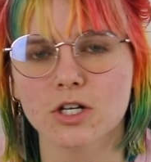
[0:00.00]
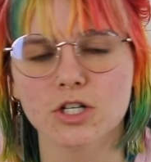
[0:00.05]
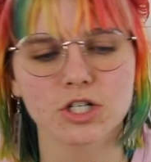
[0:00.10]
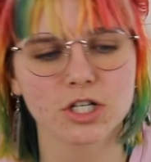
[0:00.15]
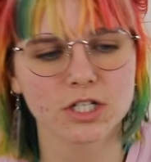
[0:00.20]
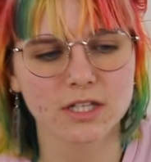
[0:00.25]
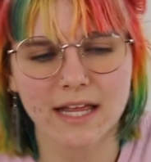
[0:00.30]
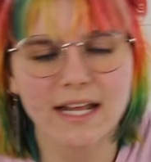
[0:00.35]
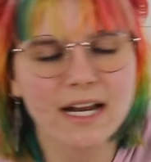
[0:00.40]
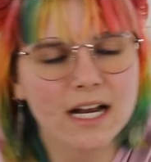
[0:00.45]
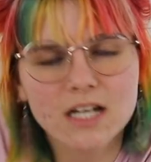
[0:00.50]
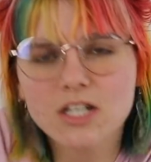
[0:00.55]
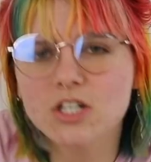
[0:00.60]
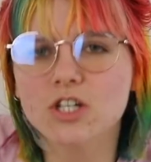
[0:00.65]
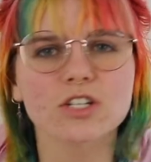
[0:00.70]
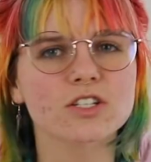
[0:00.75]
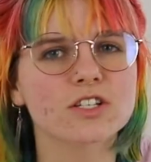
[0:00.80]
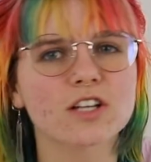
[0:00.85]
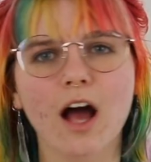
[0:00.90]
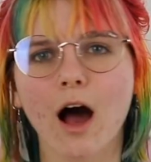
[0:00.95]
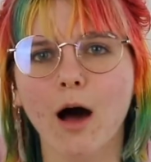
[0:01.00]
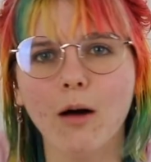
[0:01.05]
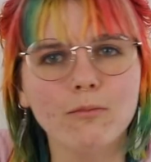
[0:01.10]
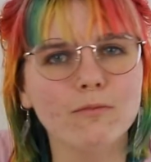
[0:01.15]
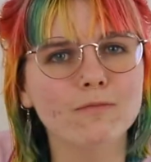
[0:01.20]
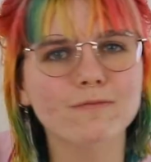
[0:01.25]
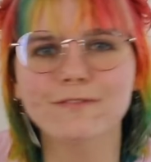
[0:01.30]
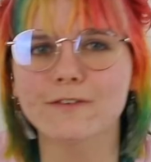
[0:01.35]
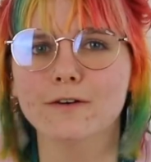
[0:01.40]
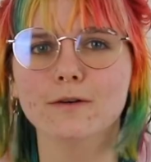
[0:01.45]
They didn't just
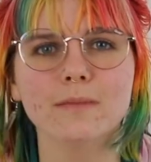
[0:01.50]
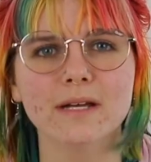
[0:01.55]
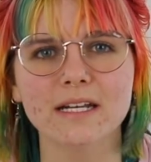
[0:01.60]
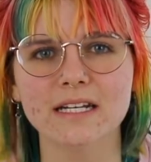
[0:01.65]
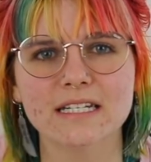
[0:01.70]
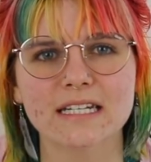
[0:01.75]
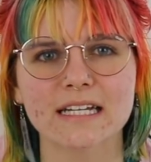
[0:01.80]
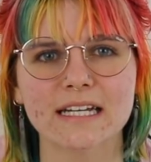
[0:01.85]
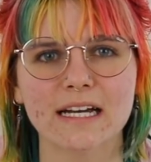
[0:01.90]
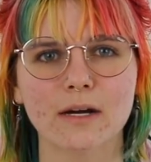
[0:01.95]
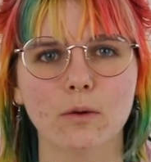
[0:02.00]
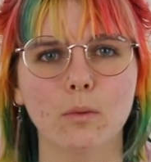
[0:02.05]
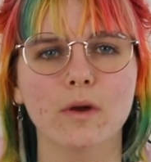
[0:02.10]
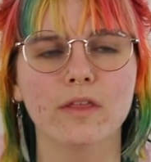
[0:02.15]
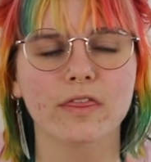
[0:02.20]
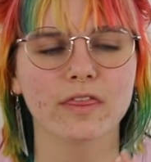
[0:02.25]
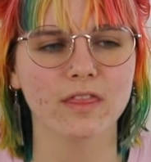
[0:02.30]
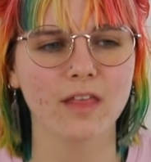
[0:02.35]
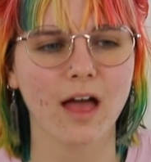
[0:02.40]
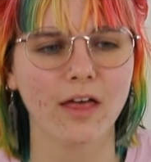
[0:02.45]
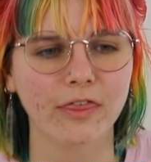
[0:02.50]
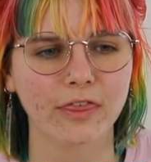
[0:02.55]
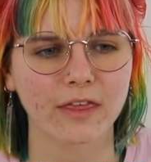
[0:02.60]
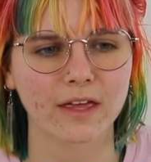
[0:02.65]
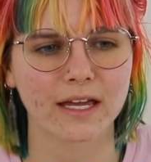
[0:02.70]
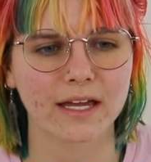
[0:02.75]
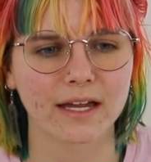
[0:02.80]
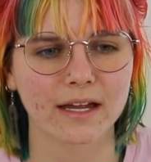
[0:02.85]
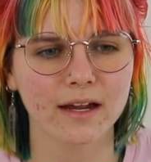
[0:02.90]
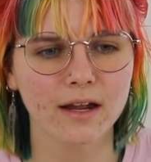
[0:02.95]
come from India with
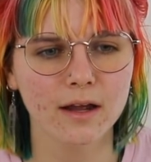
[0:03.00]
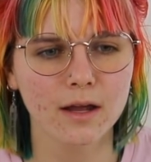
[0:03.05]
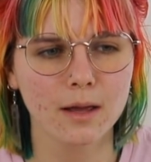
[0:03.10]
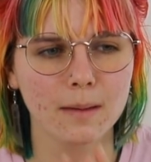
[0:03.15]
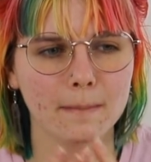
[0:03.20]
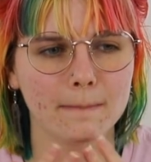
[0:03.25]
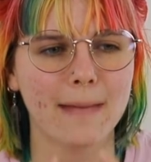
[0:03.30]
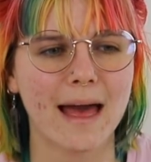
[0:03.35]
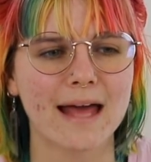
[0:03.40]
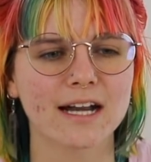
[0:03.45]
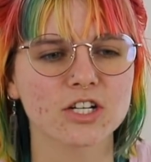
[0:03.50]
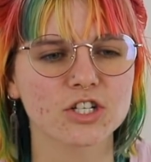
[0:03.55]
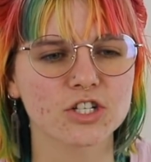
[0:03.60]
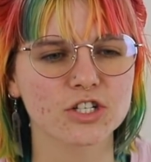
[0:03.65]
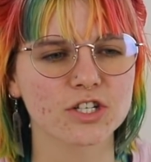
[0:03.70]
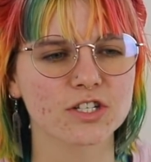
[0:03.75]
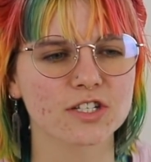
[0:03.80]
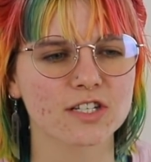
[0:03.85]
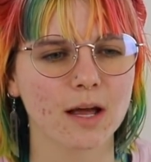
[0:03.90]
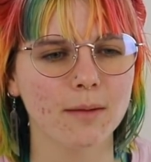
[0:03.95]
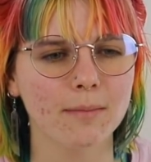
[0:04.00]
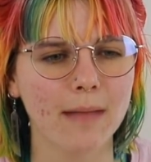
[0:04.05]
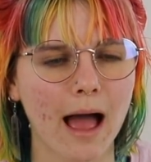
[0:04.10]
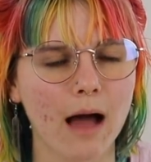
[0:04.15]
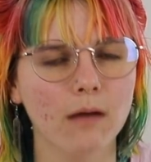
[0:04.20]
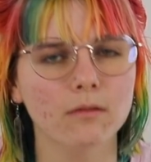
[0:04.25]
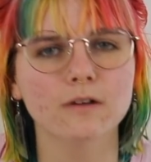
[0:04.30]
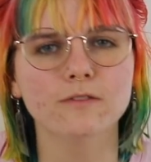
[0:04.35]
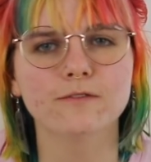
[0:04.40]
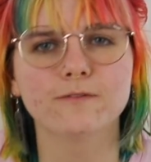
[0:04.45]
nothing, manage to
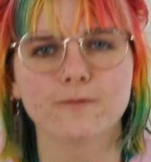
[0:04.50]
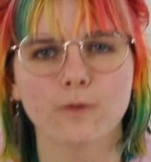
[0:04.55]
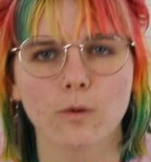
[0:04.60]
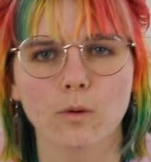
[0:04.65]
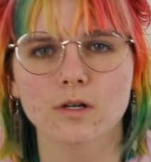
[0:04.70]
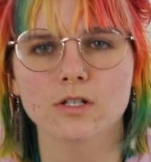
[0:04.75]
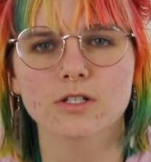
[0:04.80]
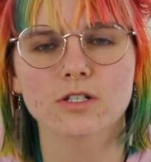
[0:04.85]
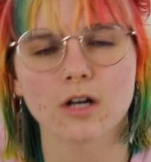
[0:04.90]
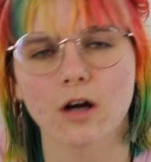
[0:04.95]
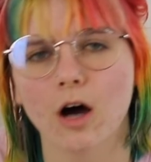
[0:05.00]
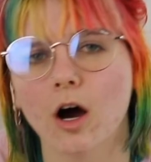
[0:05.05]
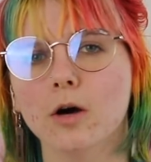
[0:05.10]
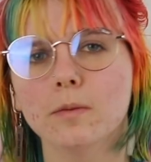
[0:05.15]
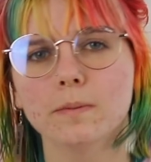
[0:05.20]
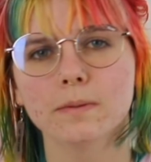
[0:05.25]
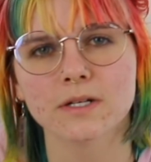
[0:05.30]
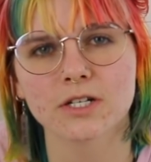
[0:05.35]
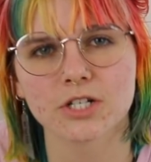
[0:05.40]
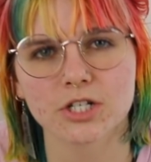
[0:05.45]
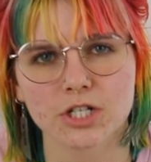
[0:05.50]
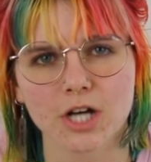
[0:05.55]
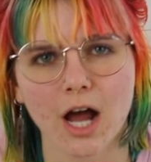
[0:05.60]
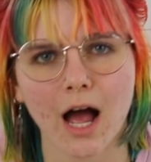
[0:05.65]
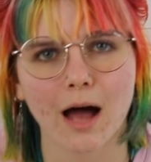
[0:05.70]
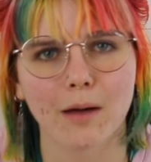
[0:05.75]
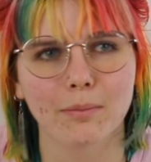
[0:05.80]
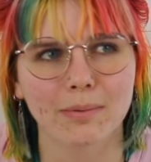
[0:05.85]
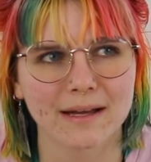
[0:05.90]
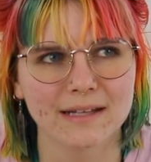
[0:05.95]
somehow afford to open a
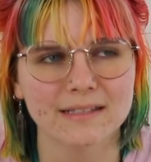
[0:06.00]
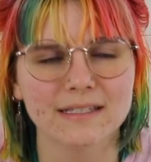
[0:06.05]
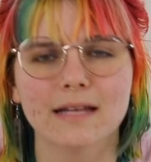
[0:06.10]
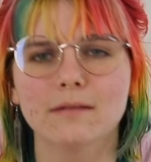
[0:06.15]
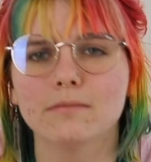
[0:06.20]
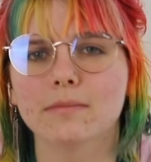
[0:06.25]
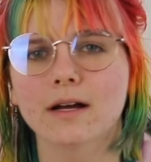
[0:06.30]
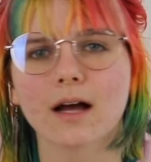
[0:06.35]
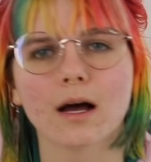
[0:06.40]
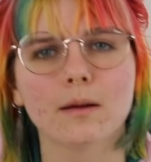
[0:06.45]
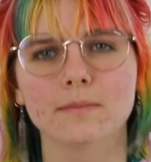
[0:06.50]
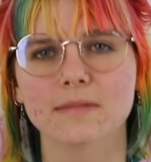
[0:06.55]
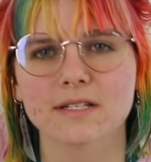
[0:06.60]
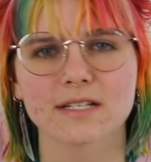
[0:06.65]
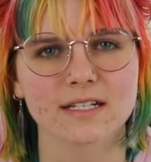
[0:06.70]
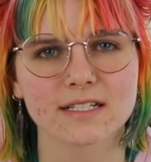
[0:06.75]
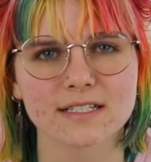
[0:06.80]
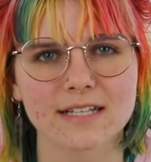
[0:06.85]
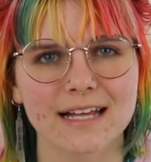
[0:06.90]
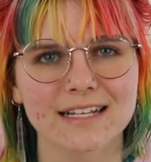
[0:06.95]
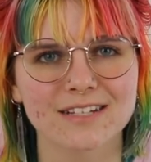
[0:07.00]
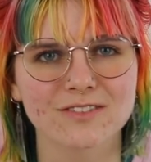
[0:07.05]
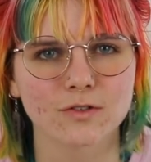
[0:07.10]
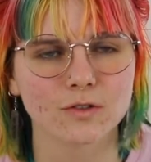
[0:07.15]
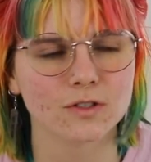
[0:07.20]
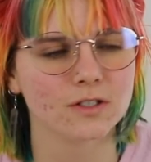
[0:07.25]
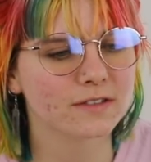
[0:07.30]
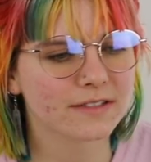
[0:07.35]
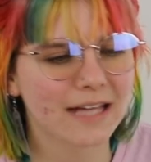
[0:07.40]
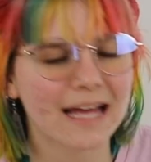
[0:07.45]
shop and then become
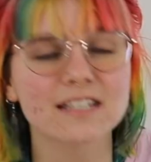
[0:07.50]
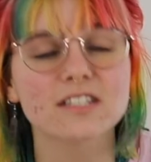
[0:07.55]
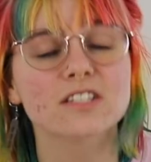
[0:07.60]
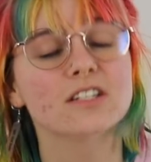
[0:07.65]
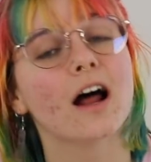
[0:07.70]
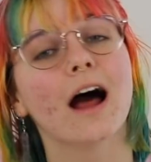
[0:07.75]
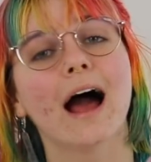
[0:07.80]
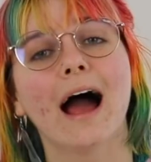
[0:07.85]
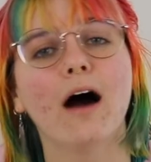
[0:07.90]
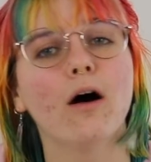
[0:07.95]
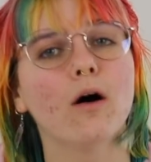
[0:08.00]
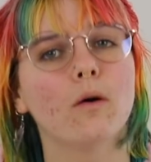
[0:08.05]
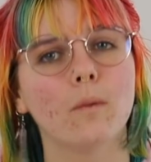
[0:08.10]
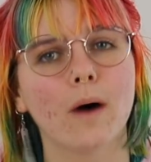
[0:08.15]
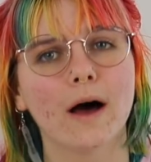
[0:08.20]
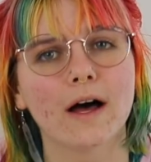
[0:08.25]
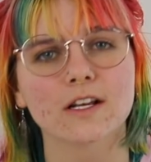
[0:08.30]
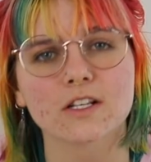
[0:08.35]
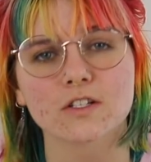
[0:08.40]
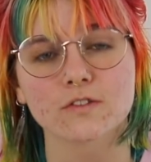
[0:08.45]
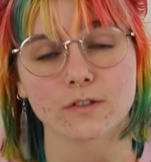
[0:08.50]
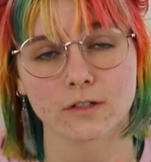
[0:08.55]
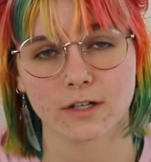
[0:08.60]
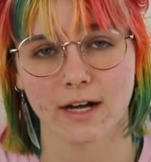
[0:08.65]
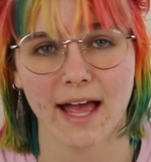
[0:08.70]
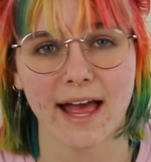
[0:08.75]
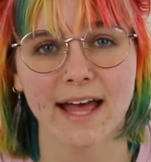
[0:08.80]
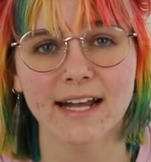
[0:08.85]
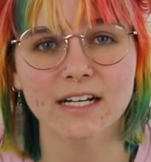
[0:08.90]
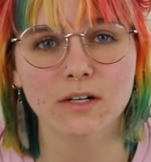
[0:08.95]
successful. That's not how it works for
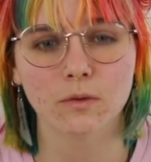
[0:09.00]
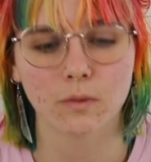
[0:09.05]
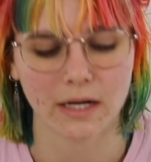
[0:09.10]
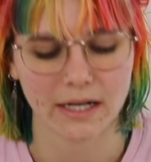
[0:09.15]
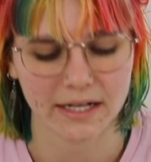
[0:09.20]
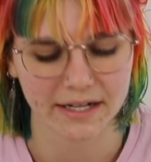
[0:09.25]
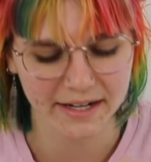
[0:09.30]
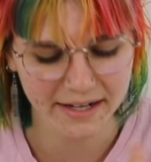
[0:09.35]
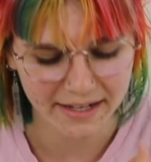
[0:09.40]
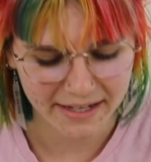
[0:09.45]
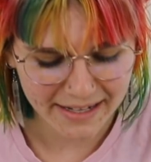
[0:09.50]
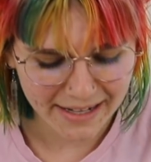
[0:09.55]
anyone.